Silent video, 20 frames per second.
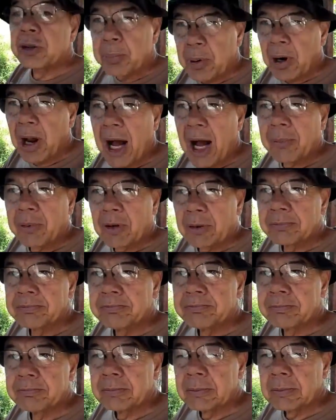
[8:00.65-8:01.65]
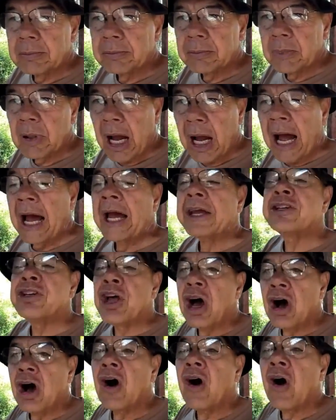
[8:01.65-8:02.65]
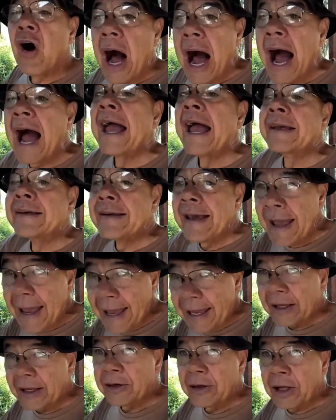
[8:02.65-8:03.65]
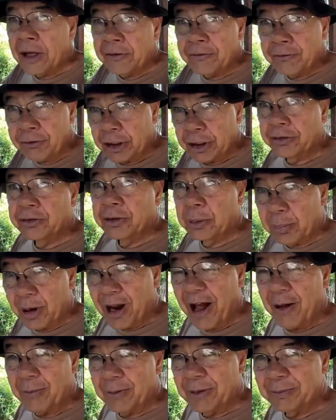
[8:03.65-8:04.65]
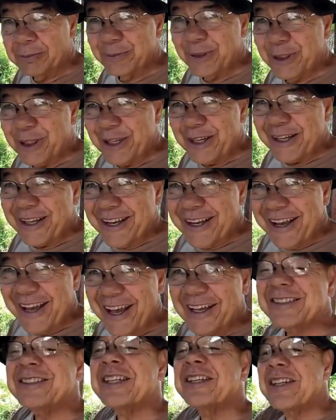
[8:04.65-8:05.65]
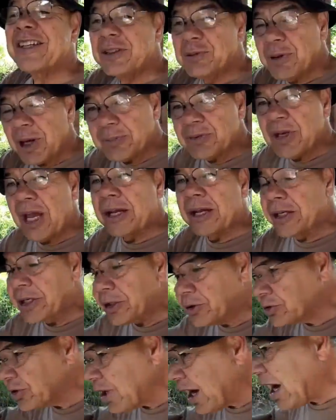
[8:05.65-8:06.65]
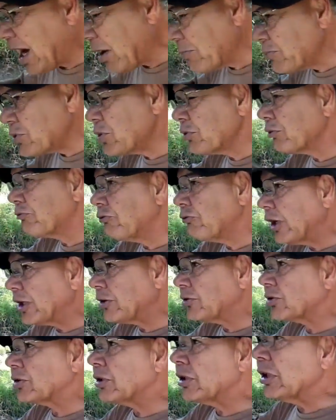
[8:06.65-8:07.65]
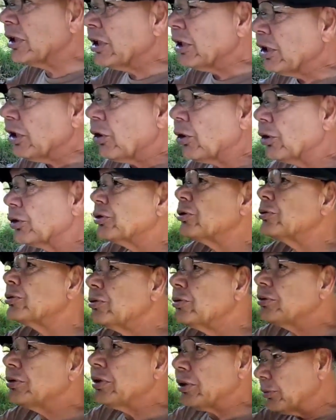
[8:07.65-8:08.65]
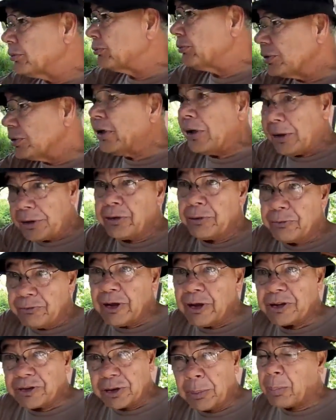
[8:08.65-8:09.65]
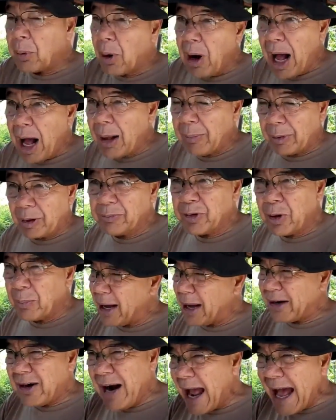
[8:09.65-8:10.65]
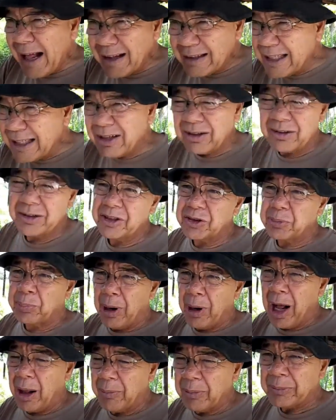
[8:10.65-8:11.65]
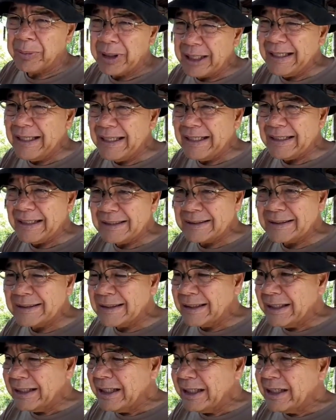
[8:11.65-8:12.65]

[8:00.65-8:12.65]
the problem. I know I can fix the problem. And see, that's what I'm saying. Each time you fix, or you fix a problem, no matter how little this problem is,